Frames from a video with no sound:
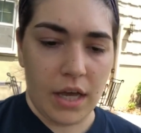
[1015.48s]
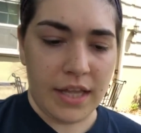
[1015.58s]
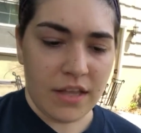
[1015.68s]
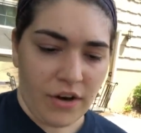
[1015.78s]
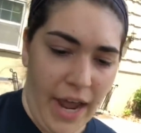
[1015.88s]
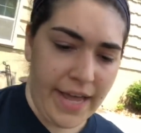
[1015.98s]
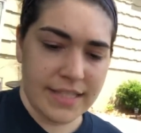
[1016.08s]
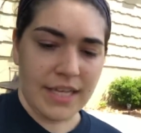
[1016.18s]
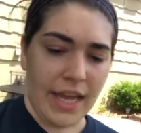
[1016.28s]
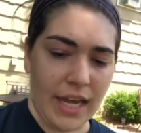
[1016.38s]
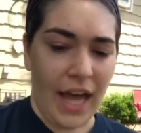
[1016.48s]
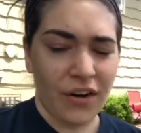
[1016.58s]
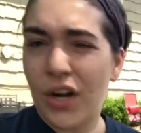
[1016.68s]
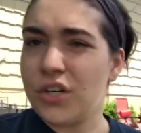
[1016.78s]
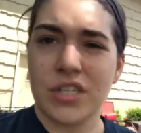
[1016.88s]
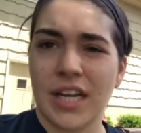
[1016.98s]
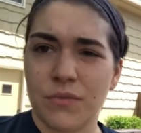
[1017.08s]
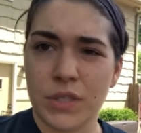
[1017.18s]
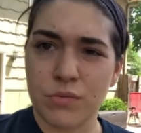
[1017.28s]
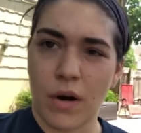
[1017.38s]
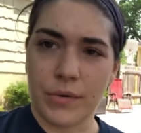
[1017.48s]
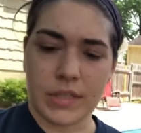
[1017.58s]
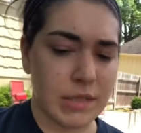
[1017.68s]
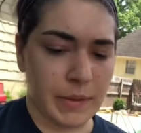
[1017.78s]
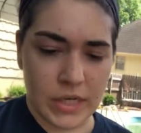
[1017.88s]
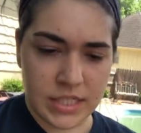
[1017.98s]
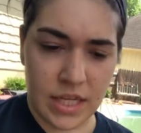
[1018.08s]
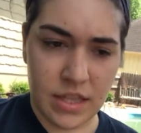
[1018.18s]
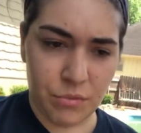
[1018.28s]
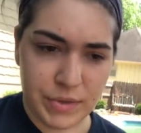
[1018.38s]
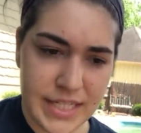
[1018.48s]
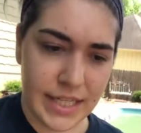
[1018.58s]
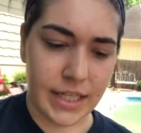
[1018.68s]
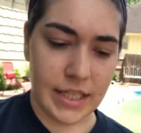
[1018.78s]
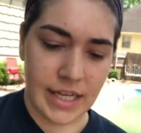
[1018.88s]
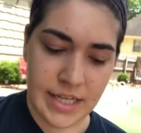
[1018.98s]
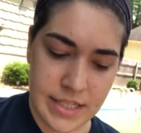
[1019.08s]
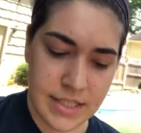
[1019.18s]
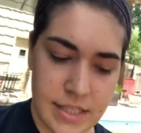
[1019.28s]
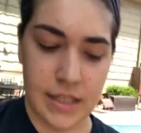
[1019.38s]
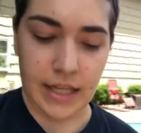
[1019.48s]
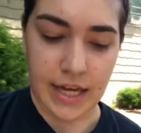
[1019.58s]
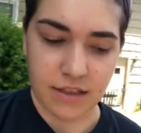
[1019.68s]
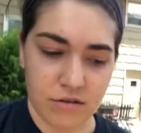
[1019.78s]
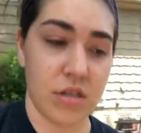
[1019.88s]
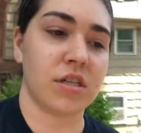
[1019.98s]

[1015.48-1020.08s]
in their heads, like, I don't understand what's wrong with this person. They're ridiculous. Like, they're